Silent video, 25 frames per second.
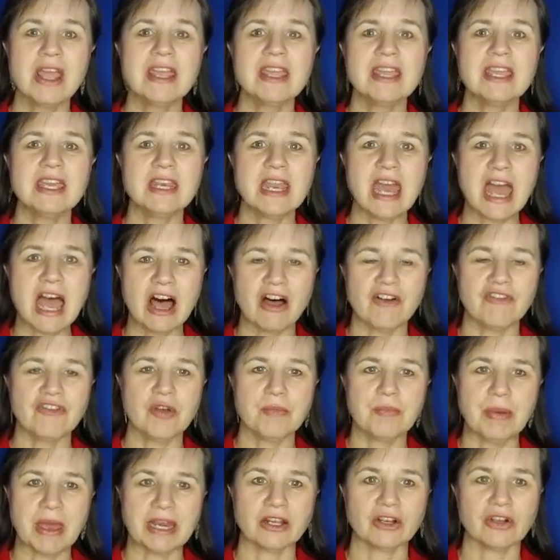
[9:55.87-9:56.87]
in
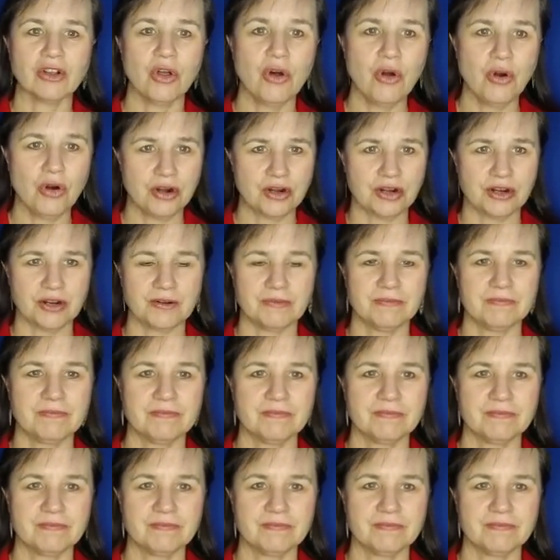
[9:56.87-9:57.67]
alphabetical order.